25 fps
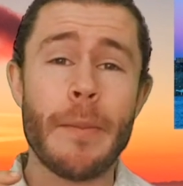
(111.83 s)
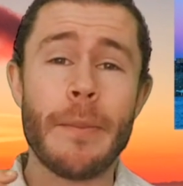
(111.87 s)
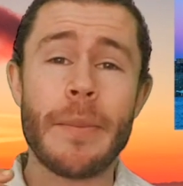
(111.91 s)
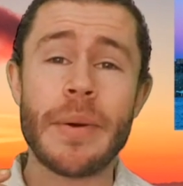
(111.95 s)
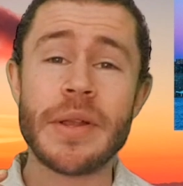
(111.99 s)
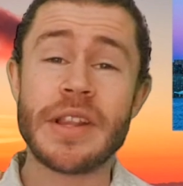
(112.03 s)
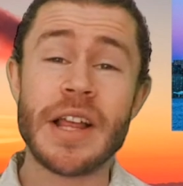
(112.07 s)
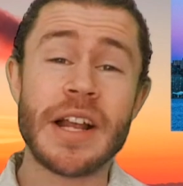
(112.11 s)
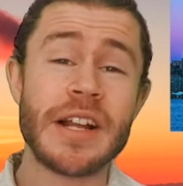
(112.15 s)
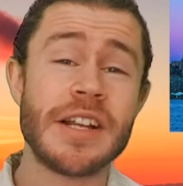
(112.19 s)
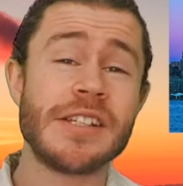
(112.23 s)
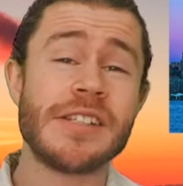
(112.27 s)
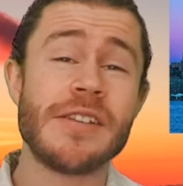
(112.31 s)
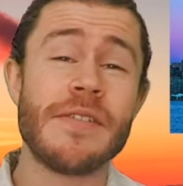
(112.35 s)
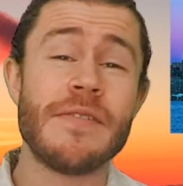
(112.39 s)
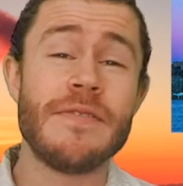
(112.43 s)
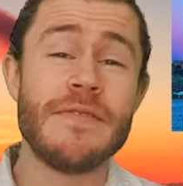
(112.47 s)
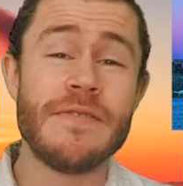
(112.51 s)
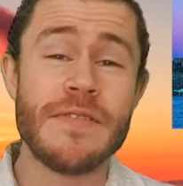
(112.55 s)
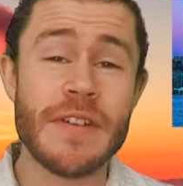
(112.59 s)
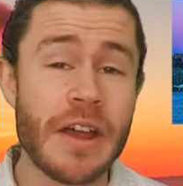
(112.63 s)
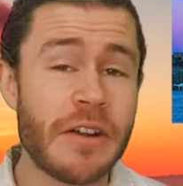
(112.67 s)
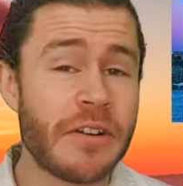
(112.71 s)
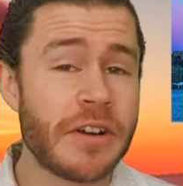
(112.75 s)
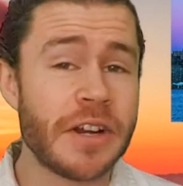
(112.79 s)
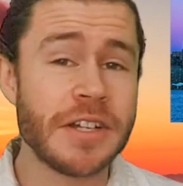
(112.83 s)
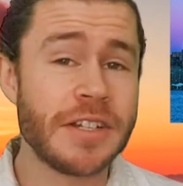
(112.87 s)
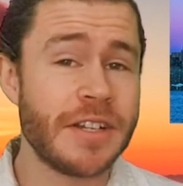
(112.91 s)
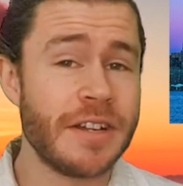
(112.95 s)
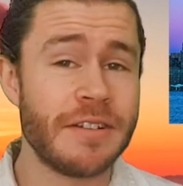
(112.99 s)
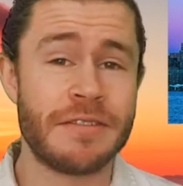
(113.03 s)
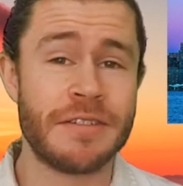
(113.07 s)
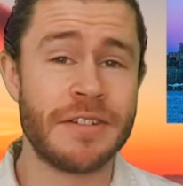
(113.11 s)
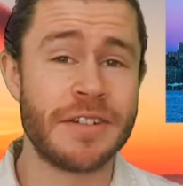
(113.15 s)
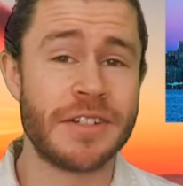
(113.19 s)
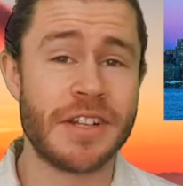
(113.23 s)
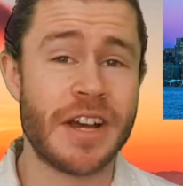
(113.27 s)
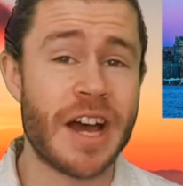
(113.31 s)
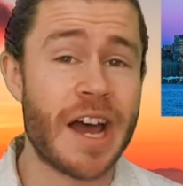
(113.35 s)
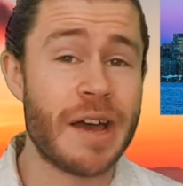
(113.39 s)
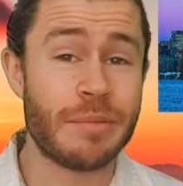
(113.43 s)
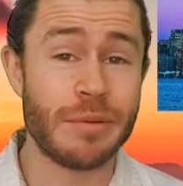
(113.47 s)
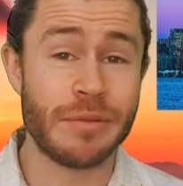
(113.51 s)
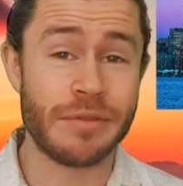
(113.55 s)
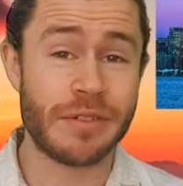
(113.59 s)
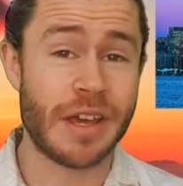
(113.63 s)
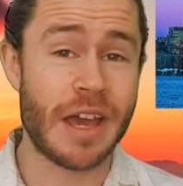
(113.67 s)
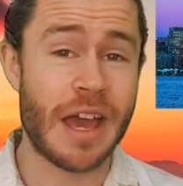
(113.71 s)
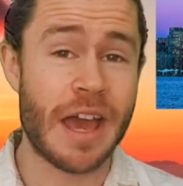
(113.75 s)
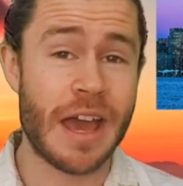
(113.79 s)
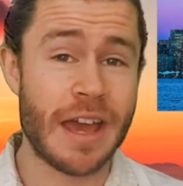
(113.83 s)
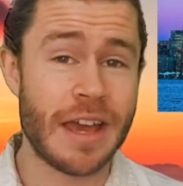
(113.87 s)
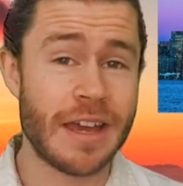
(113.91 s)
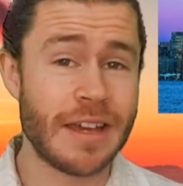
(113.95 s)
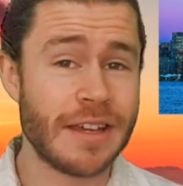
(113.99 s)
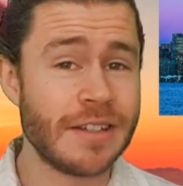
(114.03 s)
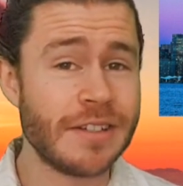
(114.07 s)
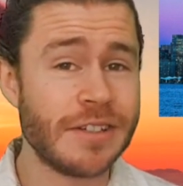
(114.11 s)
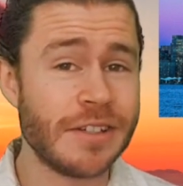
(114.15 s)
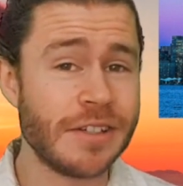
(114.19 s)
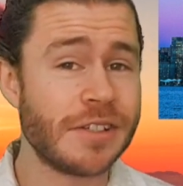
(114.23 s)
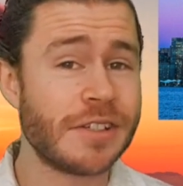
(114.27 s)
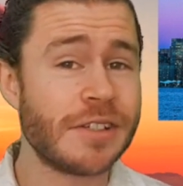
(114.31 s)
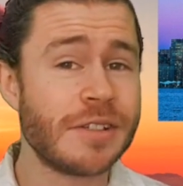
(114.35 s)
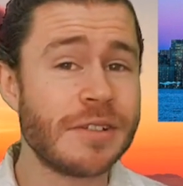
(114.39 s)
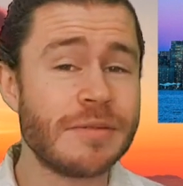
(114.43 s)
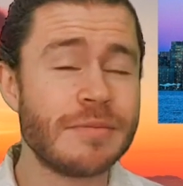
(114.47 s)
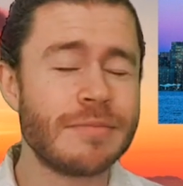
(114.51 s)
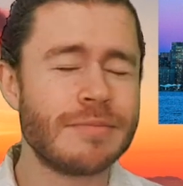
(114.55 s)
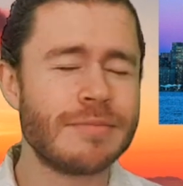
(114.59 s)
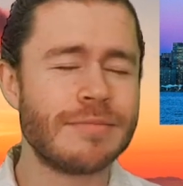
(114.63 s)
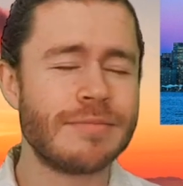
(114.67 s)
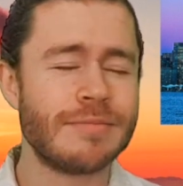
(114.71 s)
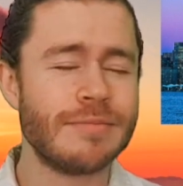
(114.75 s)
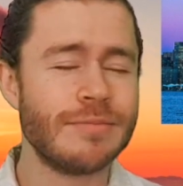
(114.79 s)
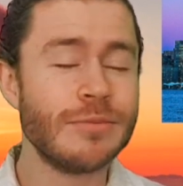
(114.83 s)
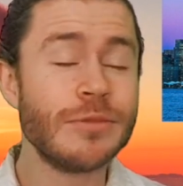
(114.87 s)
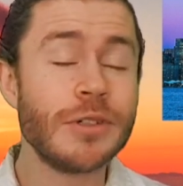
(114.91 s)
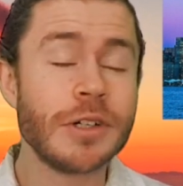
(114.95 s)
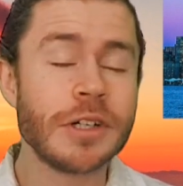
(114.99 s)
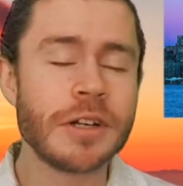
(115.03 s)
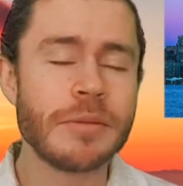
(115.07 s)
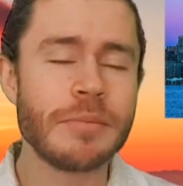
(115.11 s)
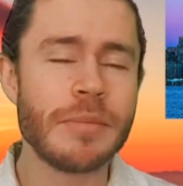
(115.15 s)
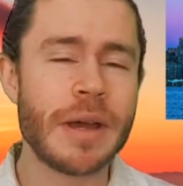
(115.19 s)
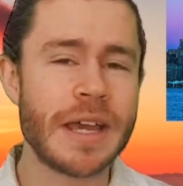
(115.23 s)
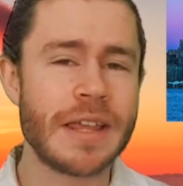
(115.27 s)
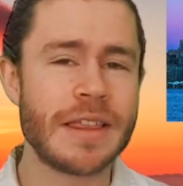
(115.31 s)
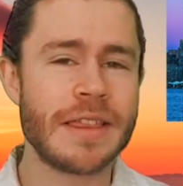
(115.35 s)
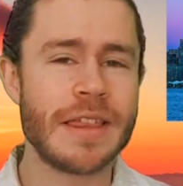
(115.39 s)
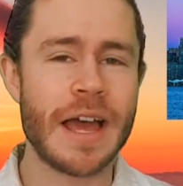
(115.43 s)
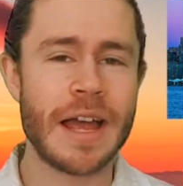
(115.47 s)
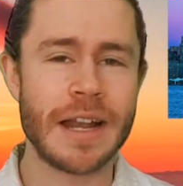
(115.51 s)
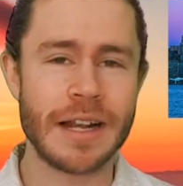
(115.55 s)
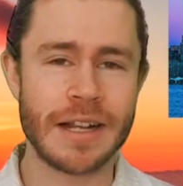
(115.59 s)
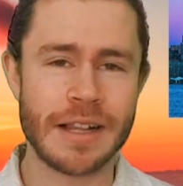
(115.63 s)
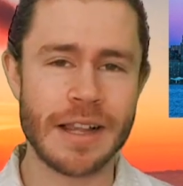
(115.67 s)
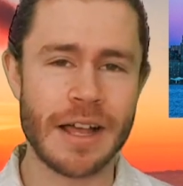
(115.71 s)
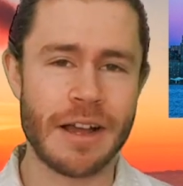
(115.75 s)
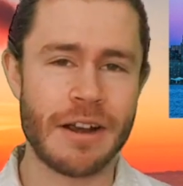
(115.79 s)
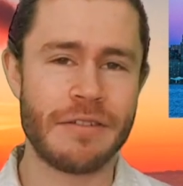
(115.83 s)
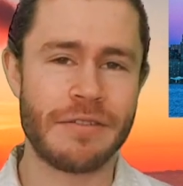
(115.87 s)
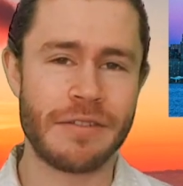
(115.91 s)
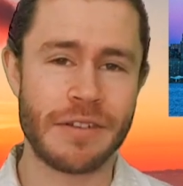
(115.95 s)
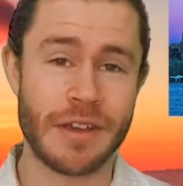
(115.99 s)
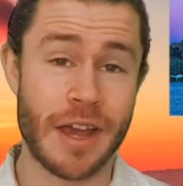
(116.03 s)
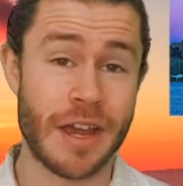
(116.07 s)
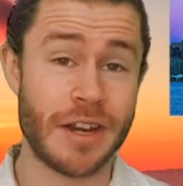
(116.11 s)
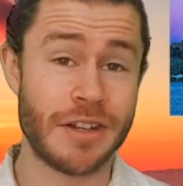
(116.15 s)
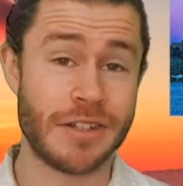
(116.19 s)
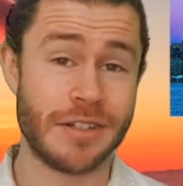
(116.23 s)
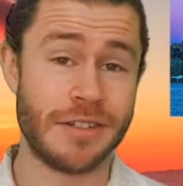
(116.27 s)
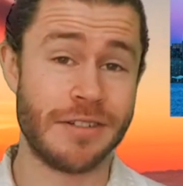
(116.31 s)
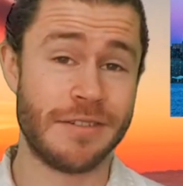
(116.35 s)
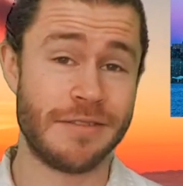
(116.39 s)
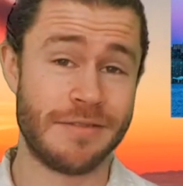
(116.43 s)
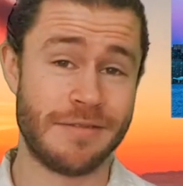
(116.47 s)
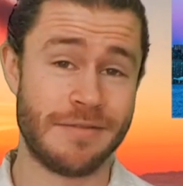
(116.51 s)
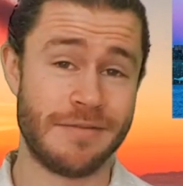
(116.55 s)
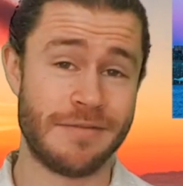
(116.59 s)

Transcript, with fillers: But that is a very different type of K. Just want to make that clarification.